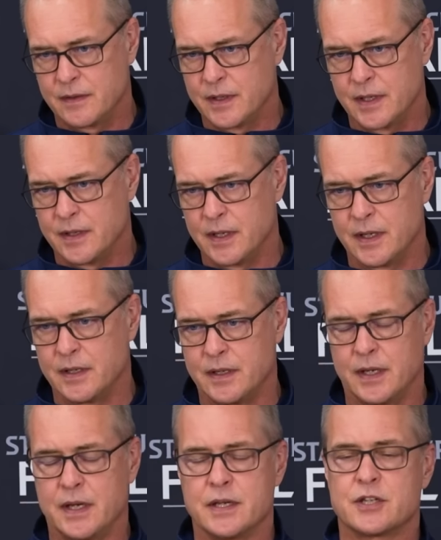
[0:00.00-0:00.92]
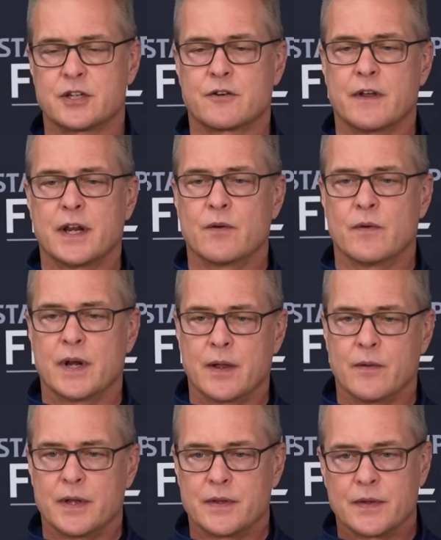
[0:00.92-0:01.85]
And, and to his credit, when
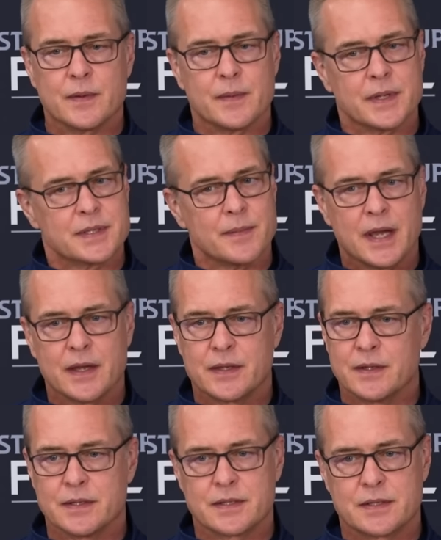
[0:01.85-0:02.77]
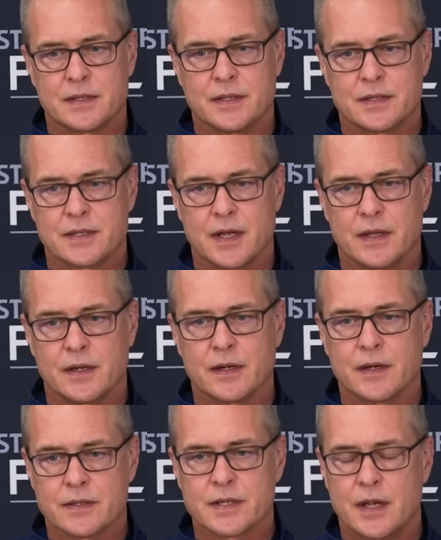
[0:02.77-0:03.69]
I went to him, I said, Matthew, it's, it's not there.
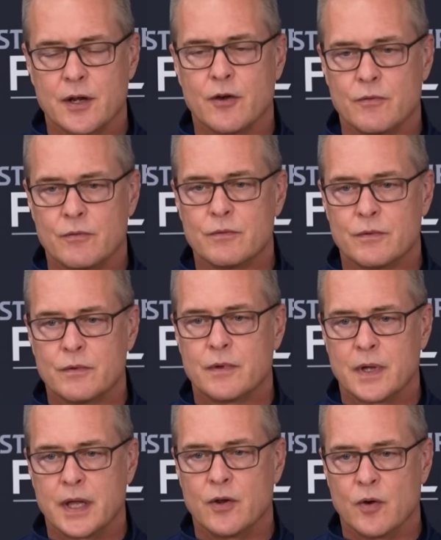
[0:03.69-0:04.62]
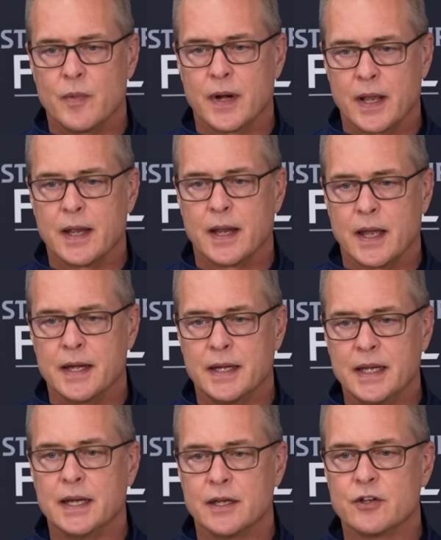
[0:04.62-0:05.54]
He goes, I know. I know, but I, I
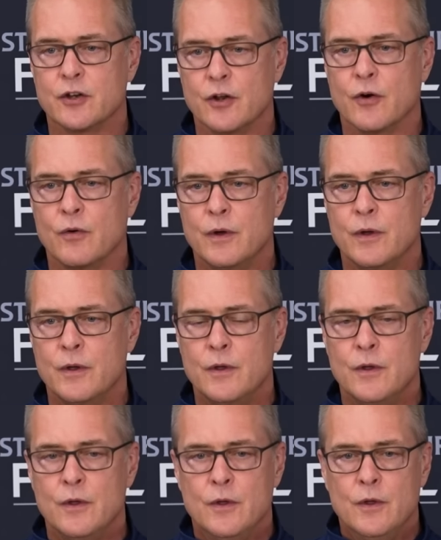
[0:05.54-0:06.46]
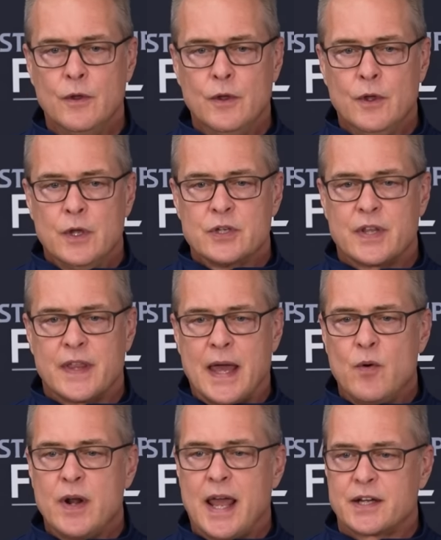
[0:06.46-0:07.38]
needed to know. So
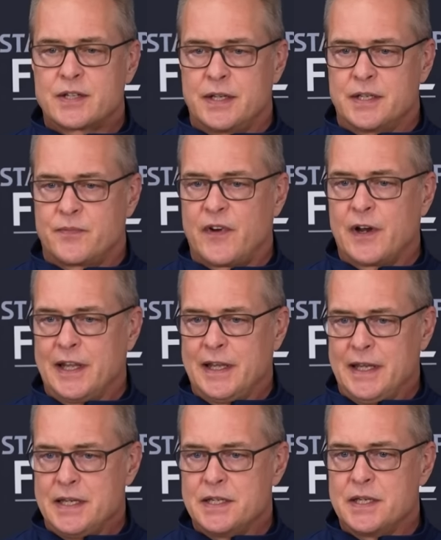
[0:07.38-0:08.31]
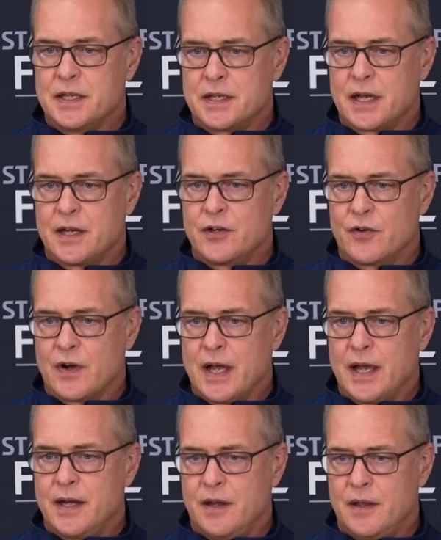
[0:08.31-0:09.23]
that one actually is fairly easy and cut and
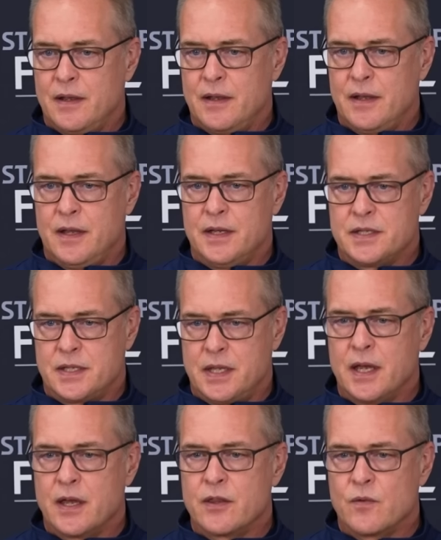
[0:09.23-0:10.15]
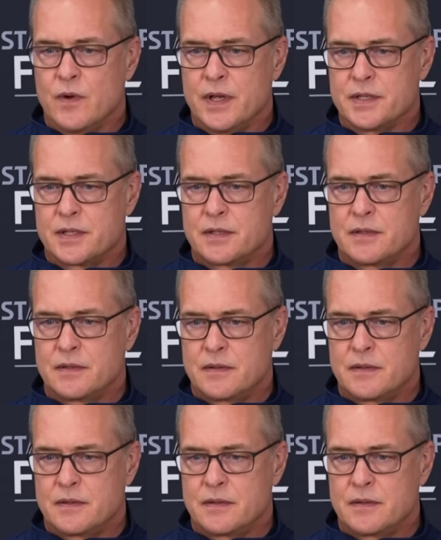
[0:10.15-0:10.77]
dried. It's the other ones.